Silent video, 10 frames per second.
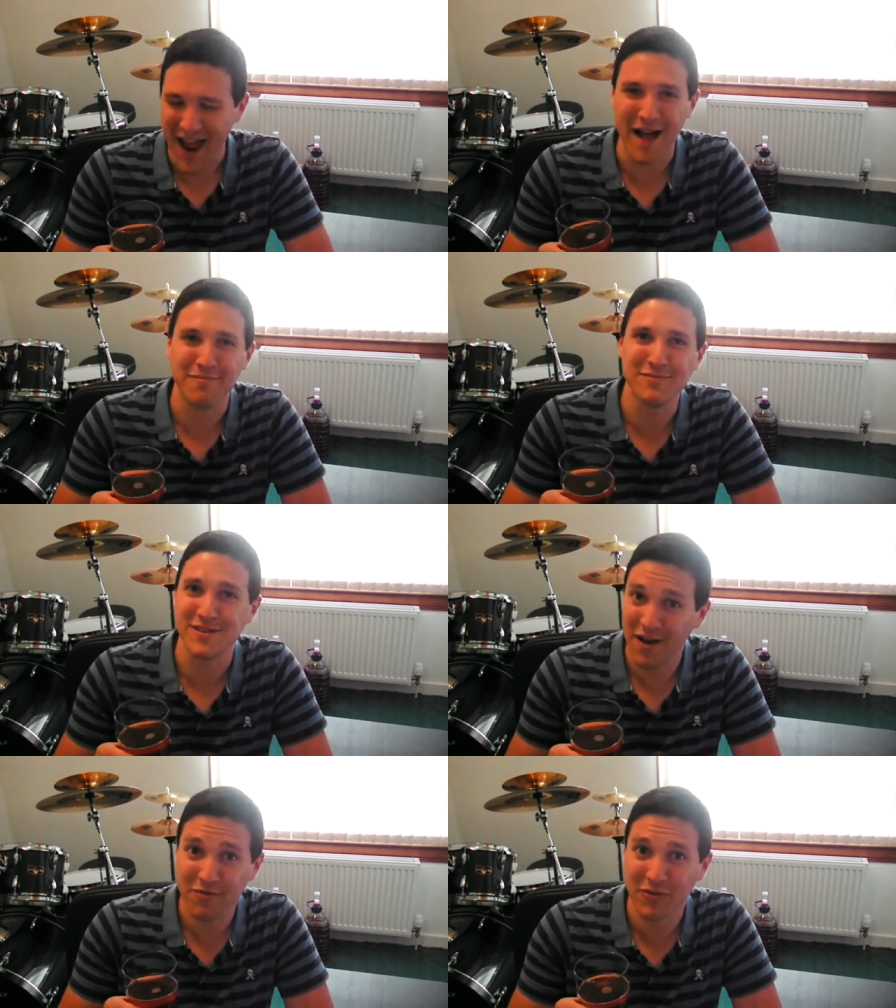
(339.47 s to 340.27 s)
I'm
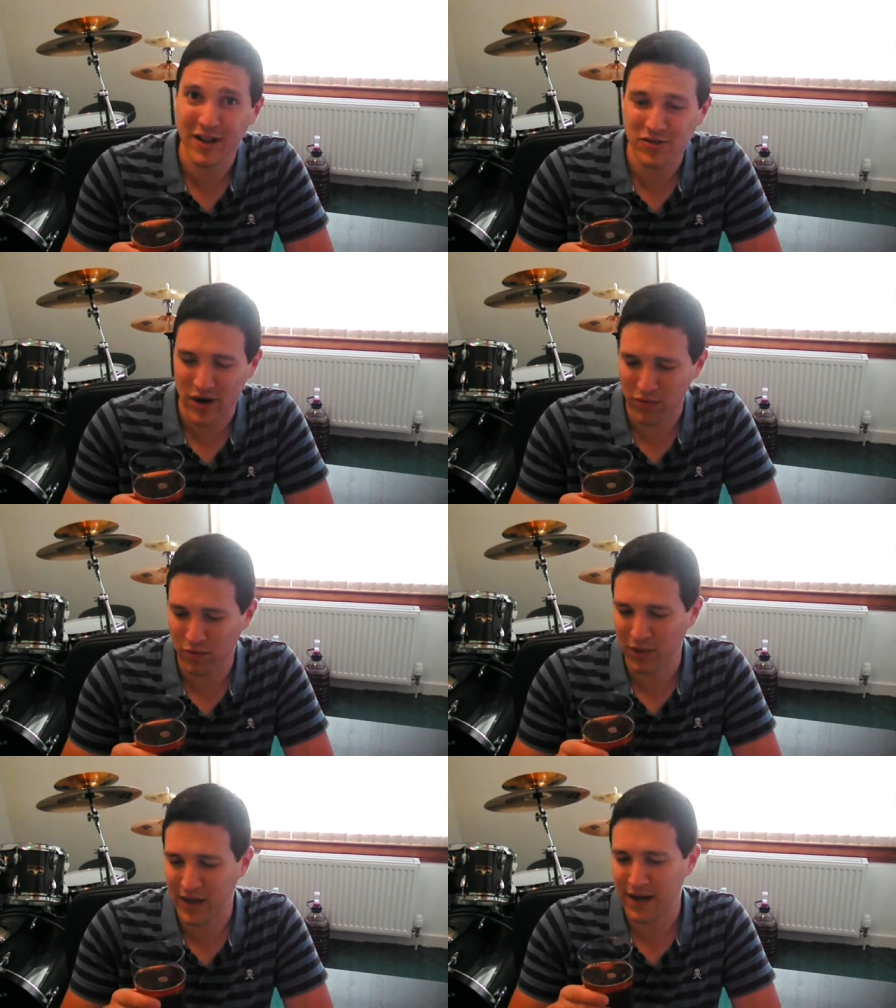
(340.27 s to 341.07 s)
suffering
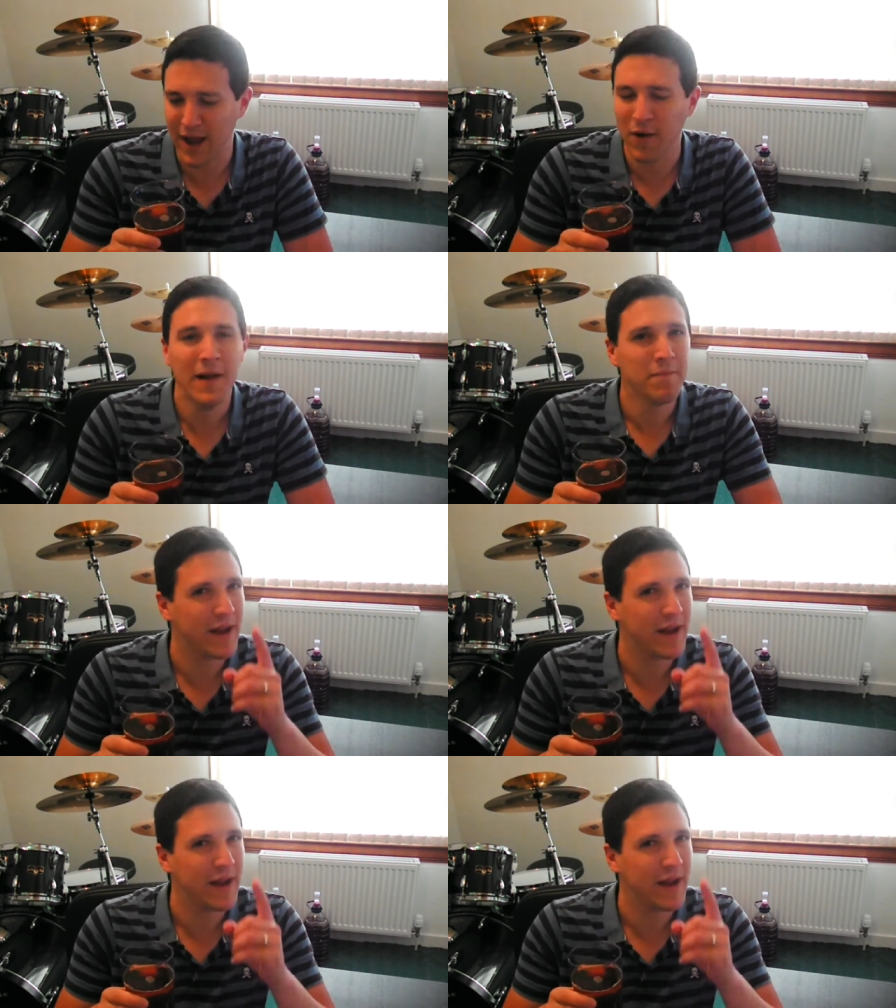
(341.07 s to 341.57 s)
terribly now,